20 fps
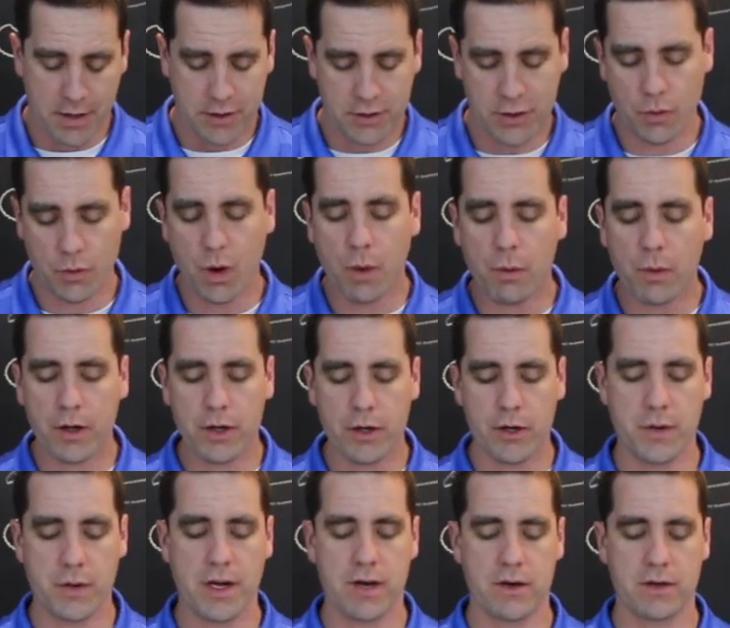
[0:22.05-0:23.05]
So what we're going
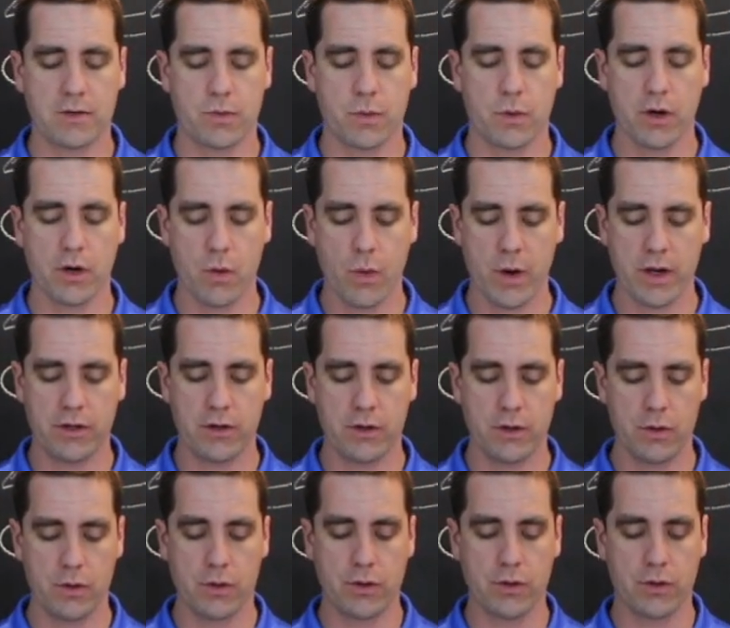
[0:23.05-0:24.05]
to do here is we're going
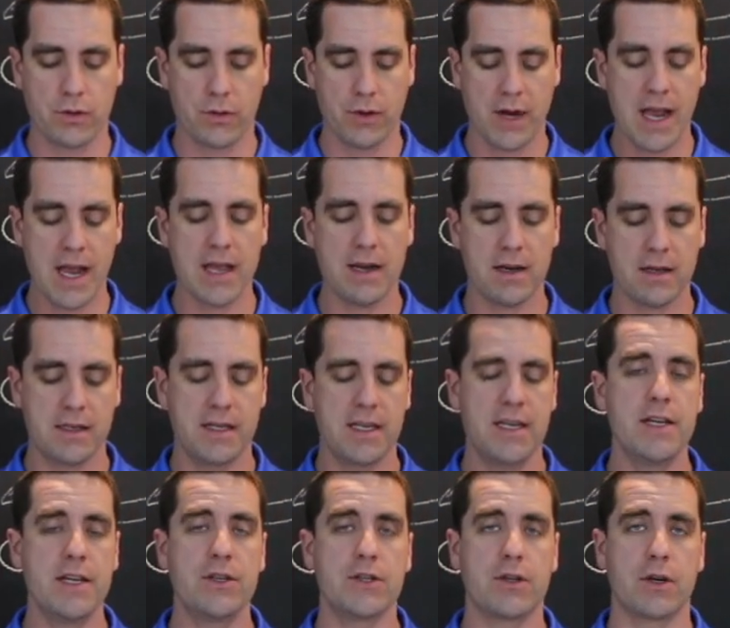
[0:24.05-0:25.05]
to create a
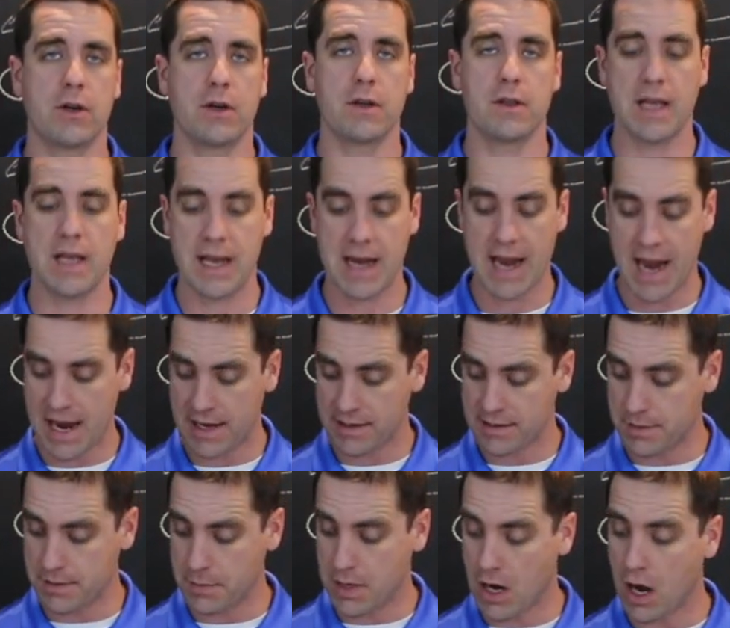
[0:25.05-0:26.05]
t-shirt that
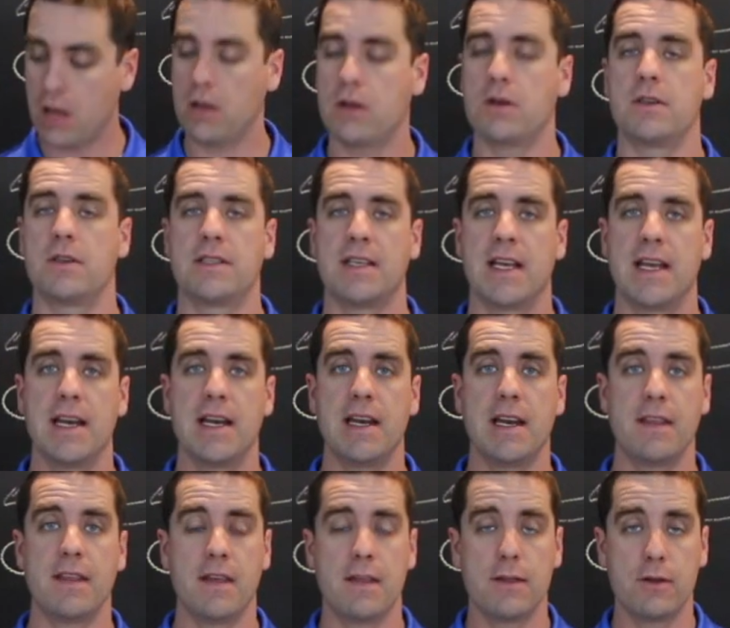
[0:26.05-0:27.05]
has some colors in
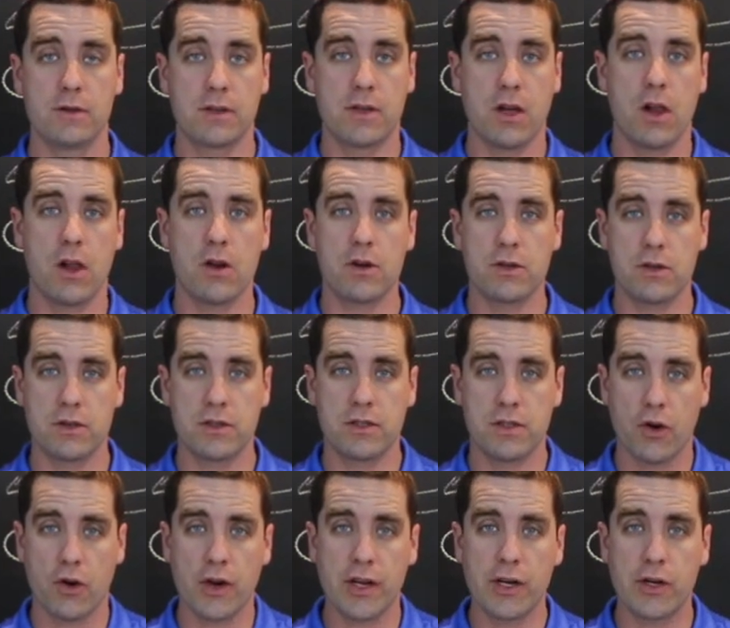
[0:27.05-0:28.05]
it, and then those colors are
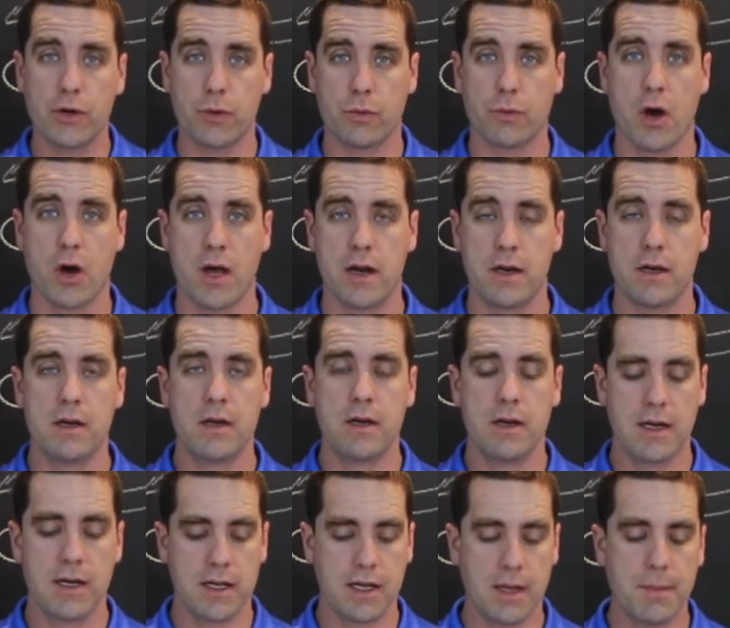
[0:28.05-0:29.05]
starting to run.
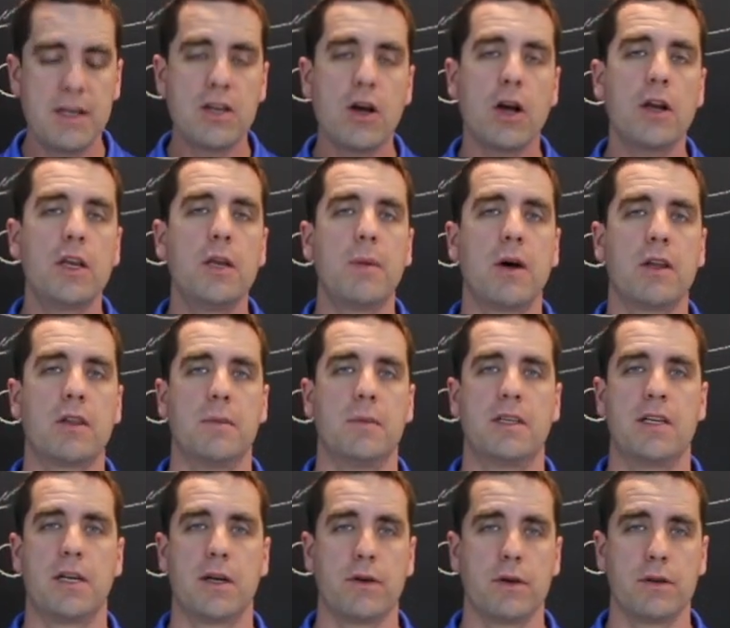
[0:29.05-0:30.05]
Let me talk to you about the
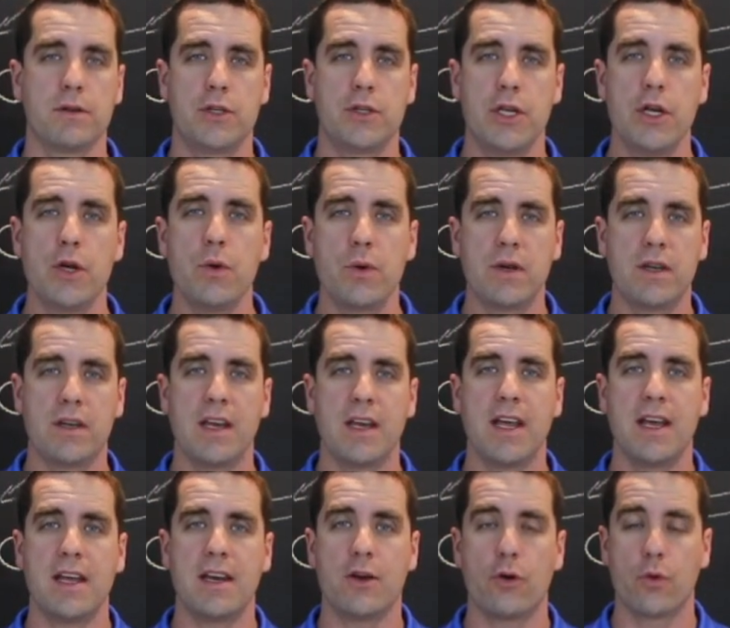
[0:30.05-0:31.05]
materials you would
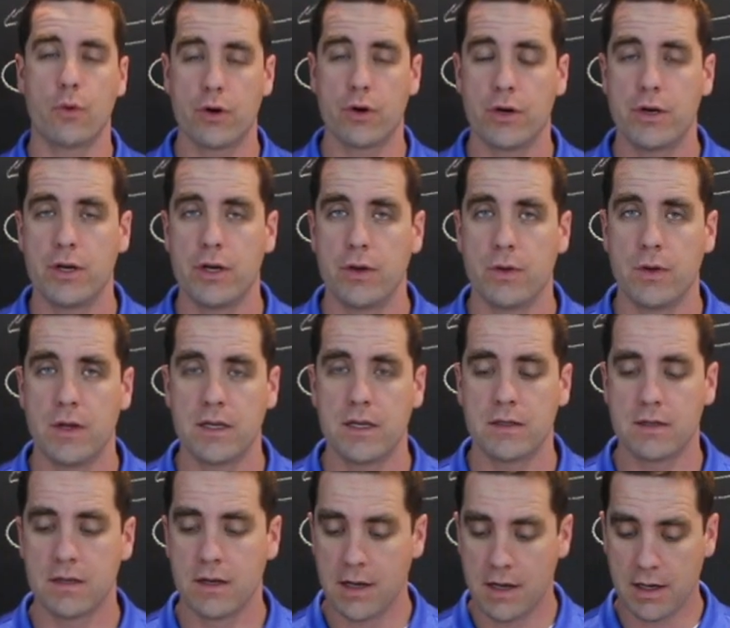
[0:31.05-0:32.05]
need in order to do
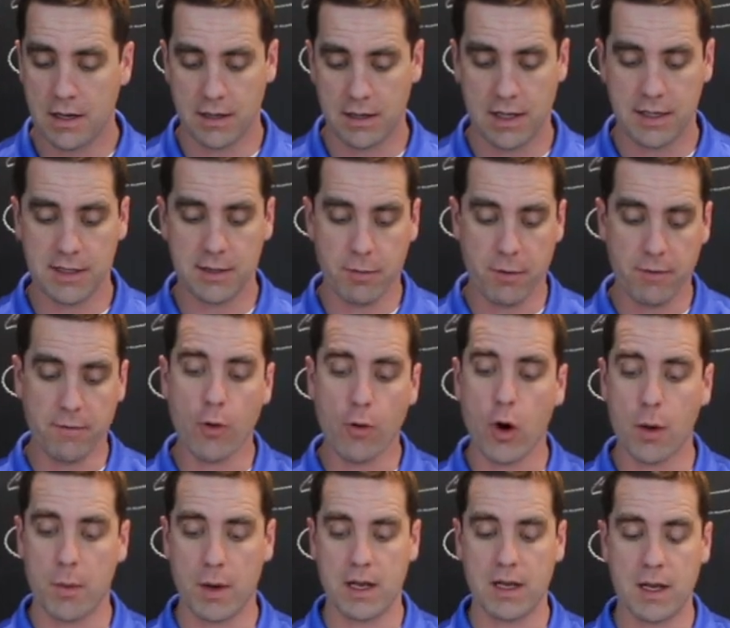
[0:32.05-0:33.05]
this. Let's
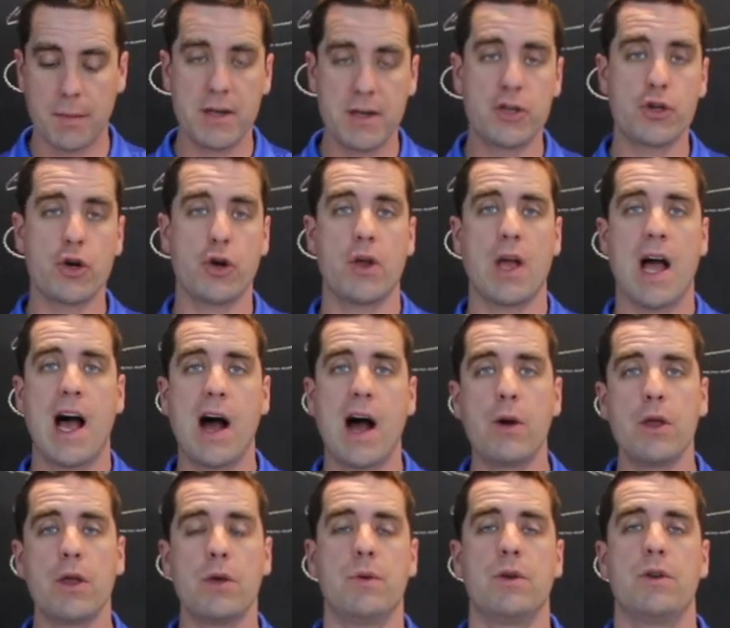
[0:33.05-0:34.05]
perform it. Let me show you
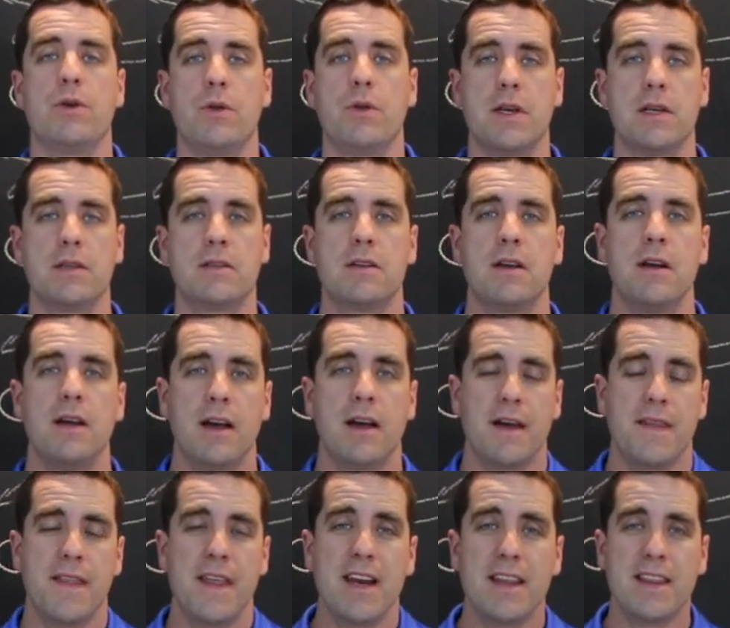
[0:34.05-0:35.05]
how you would do this,
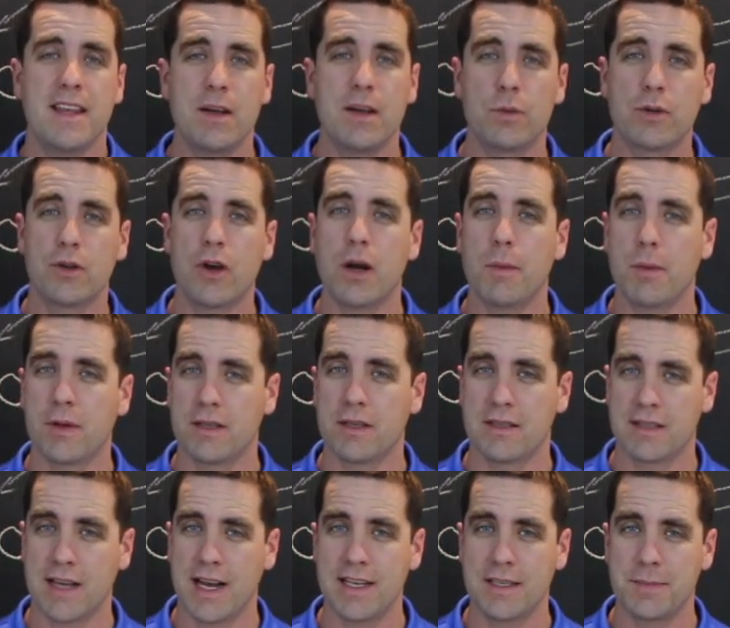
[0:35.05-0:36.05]
and then at the end we'll talk about the
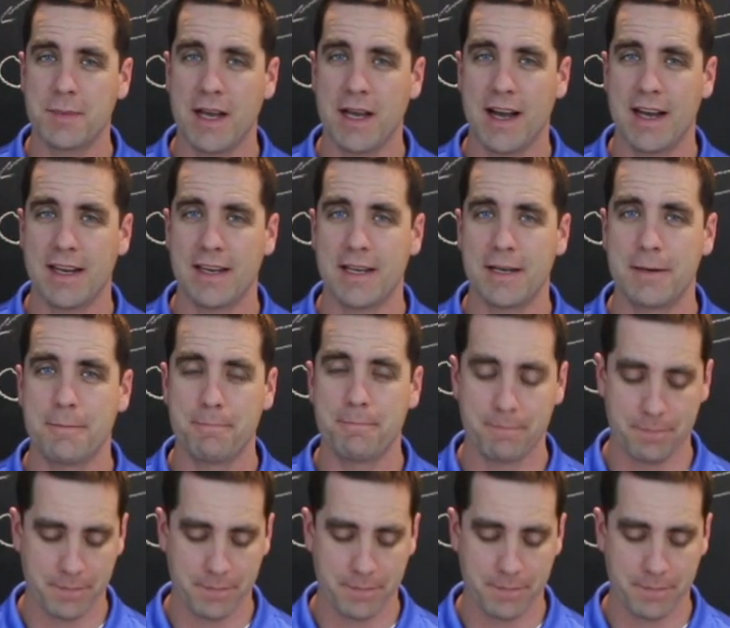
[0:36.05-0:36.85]
science behind it.